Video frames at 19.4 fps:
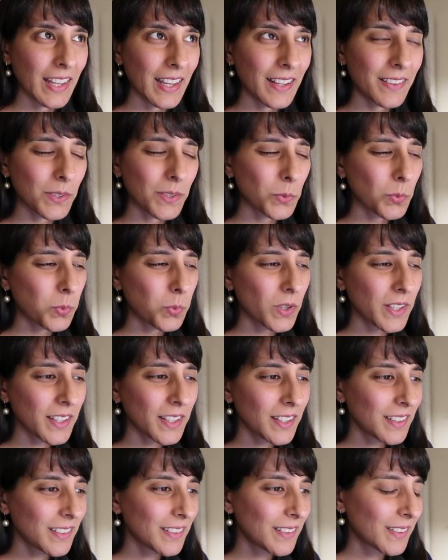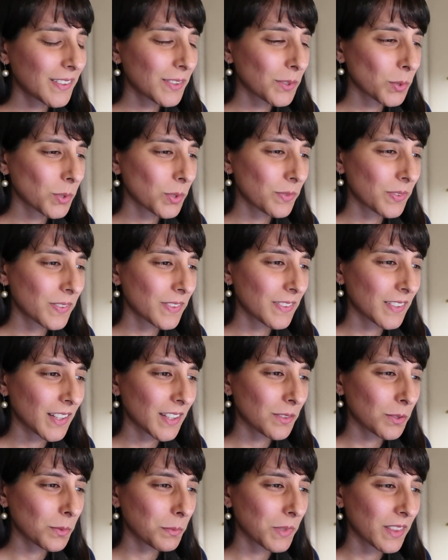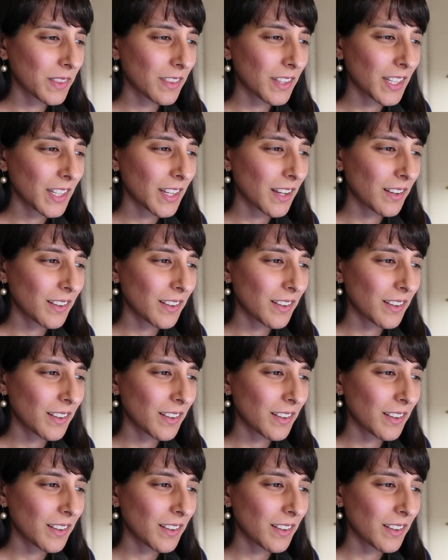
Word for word: It's a weird sort of settlement thing.